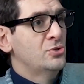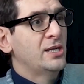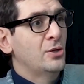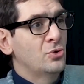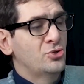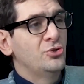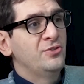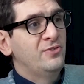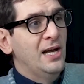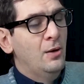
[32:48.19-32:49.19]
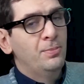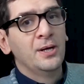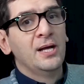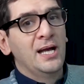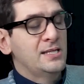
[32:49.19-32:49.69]
They can also develop,
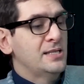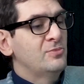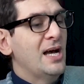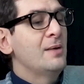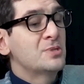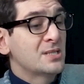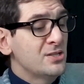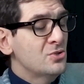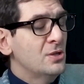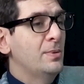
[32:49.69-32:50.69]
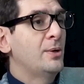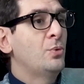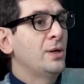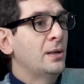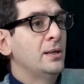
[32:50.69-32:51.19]
and sometimes reasonably
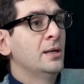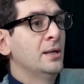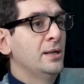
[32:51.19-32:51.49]
quickly,